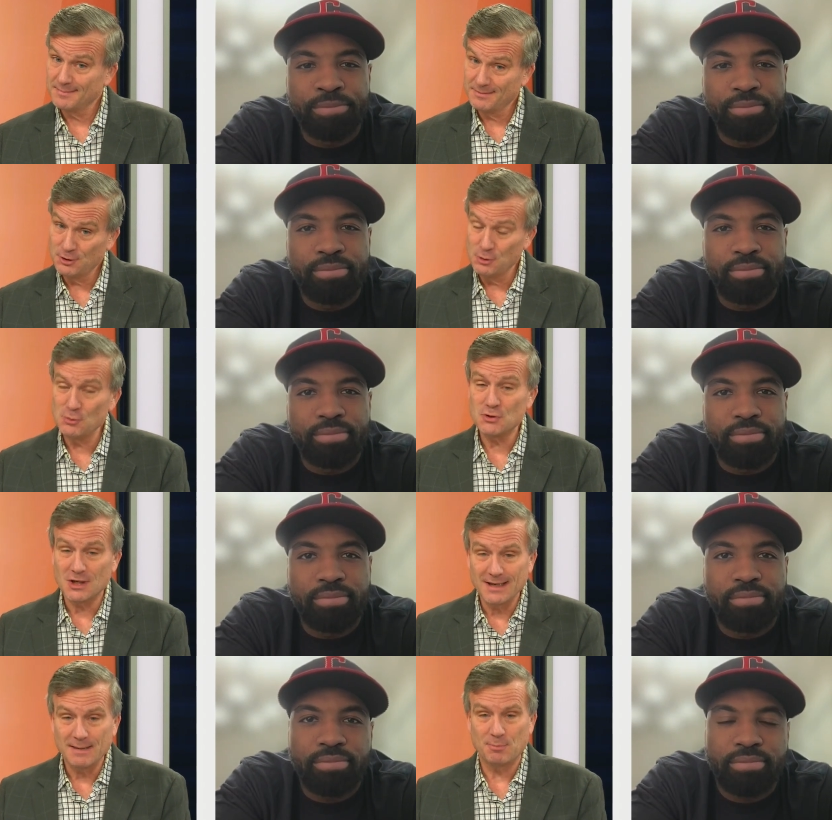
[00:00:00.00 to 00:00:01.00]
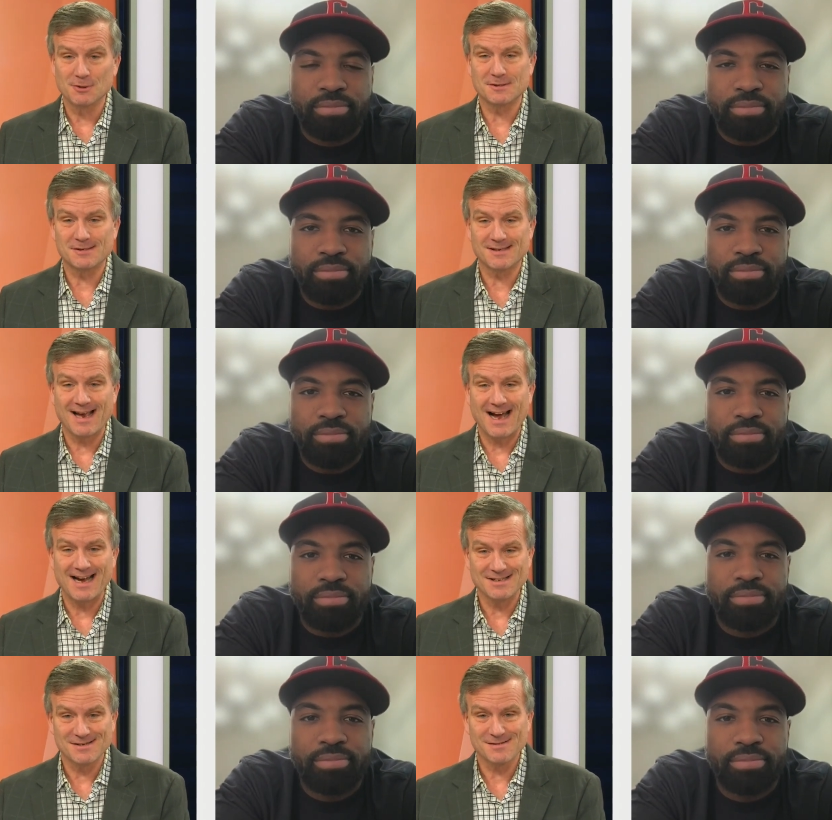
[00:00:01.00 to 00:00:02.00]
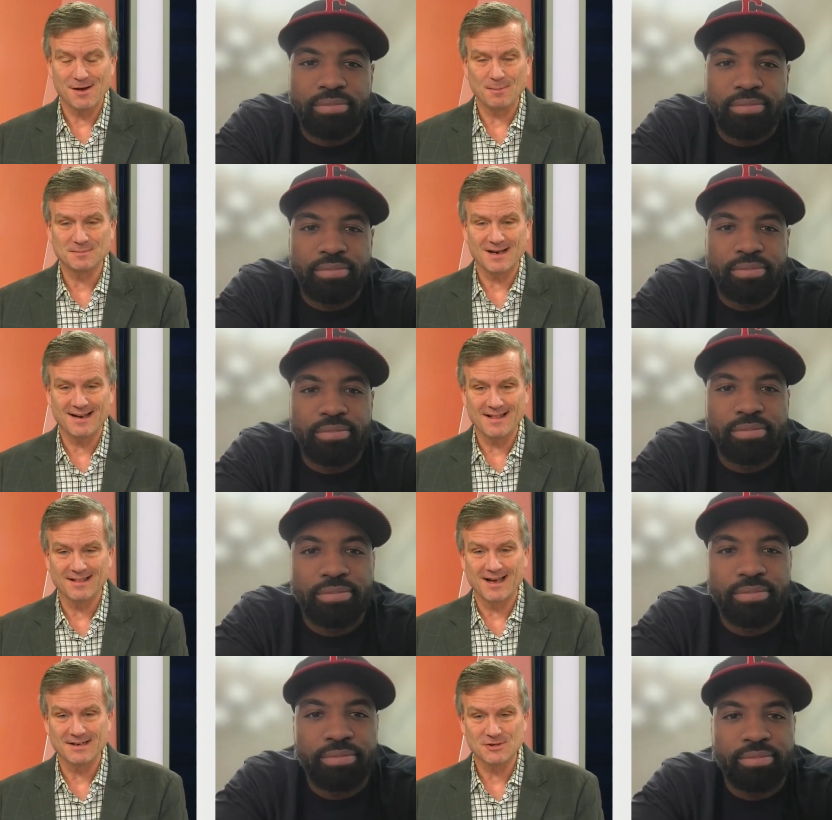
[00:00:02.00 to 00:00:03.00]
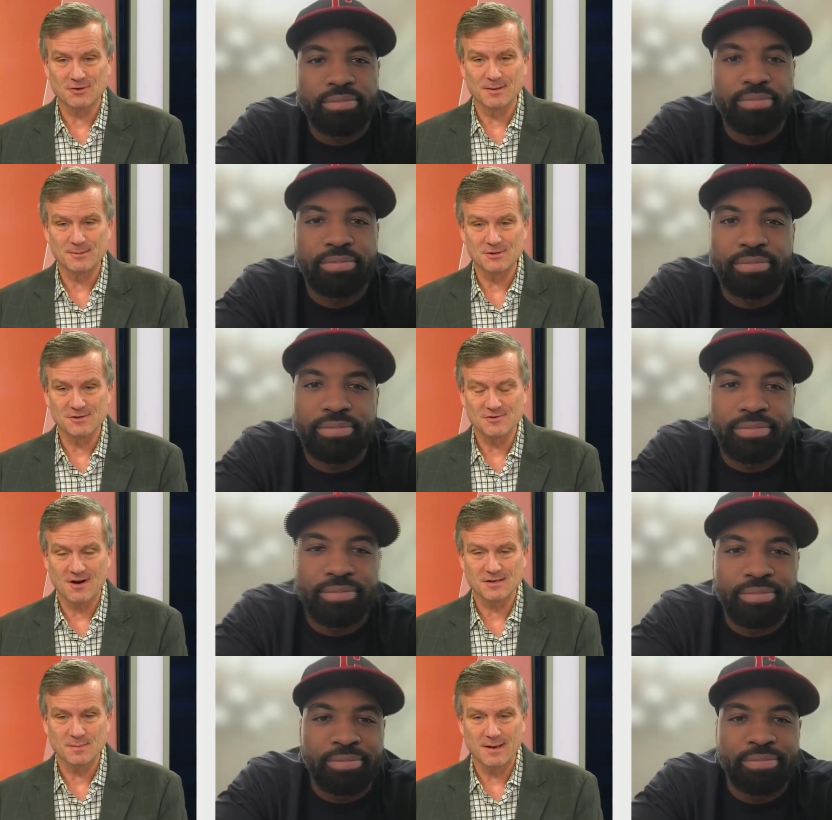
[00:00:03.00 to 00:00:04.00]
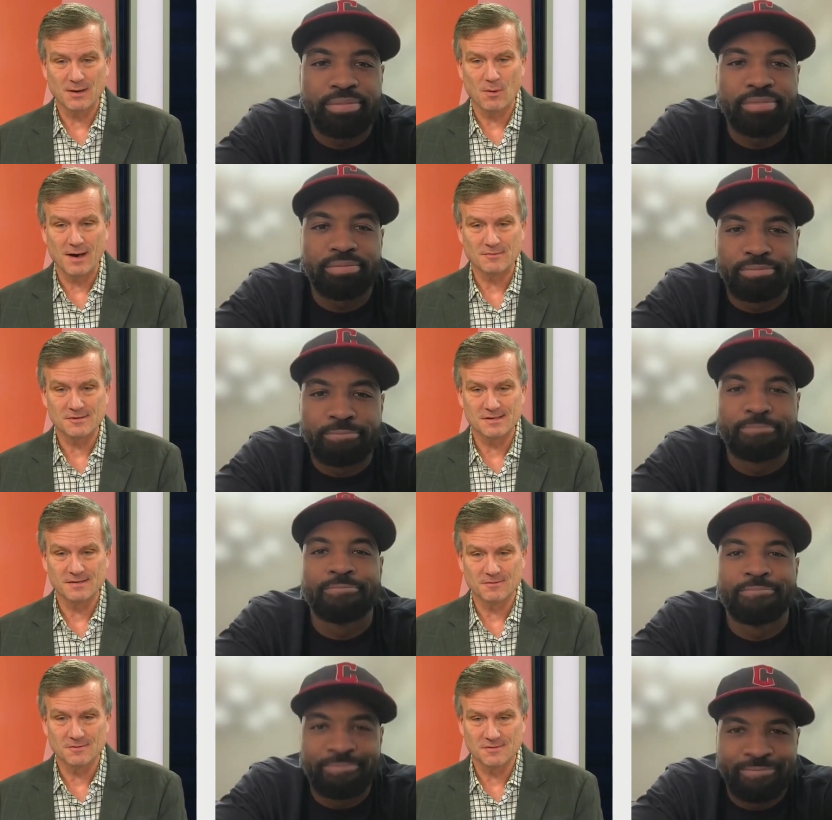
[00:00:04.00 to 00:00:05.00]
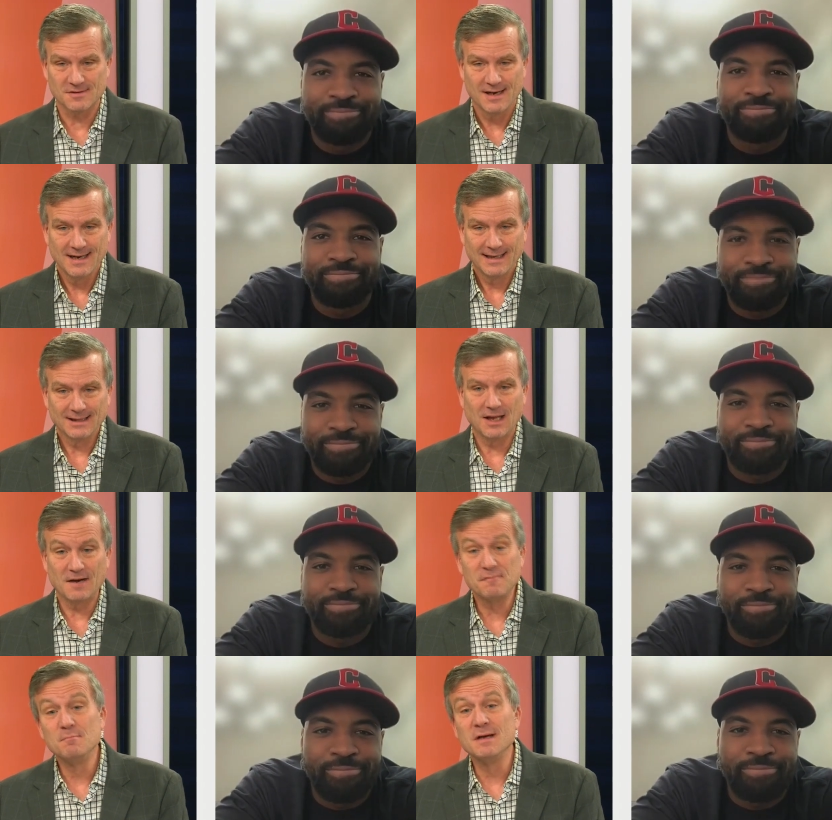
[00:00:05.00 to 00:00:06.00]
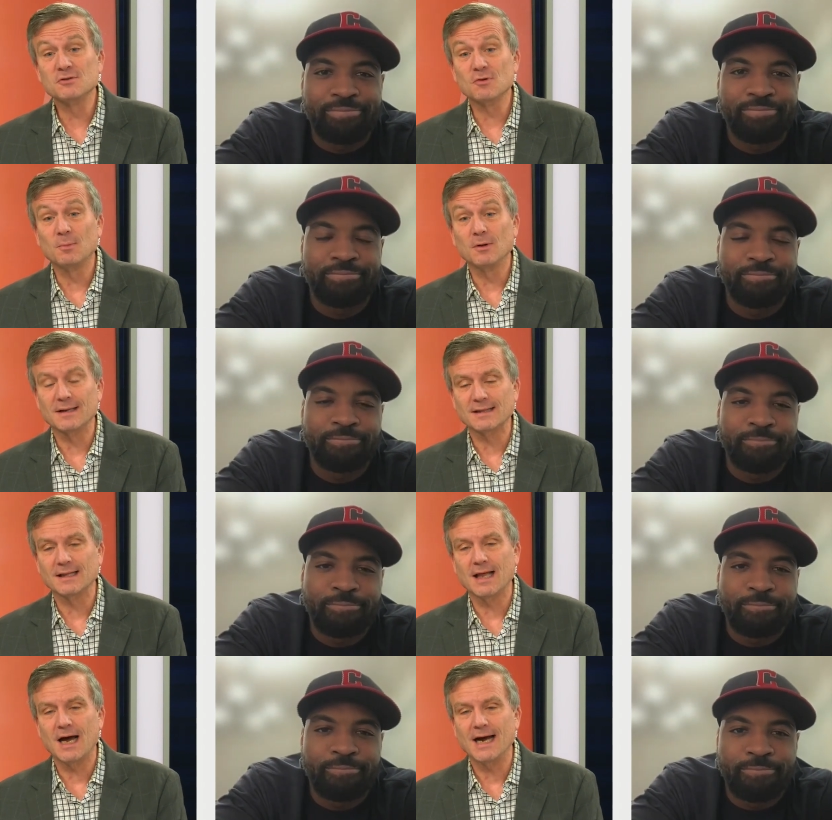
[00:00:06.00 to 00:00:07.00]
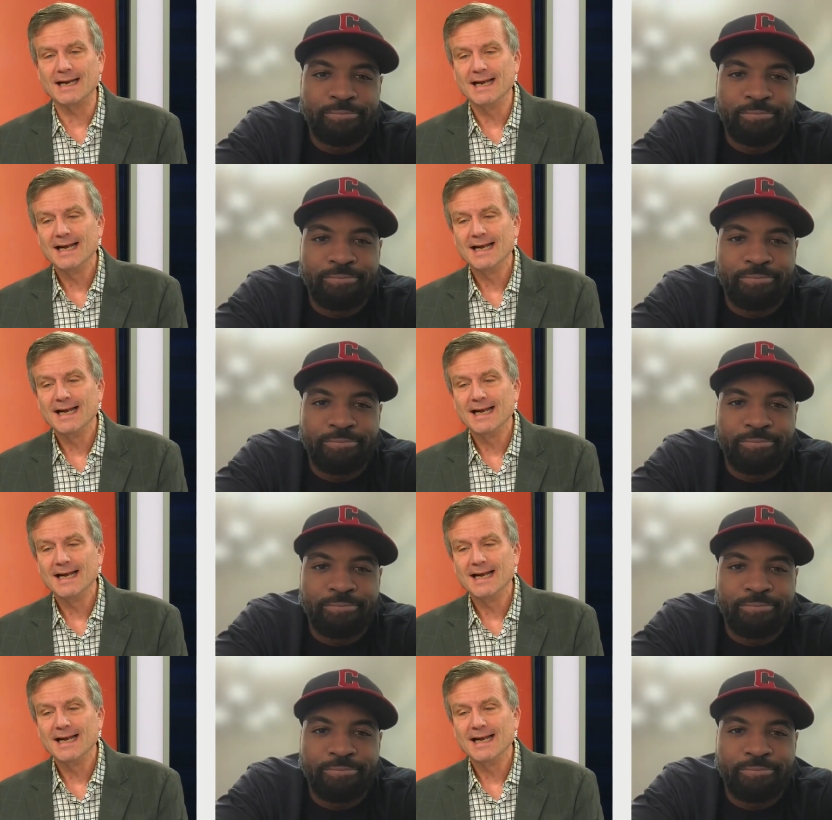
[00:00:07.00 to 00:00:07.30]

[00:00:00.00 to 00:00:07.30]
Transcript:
Speaker 1: usually puts guys up tight on the line of scrimmage and tries to make wide receivers' life miserable at the line.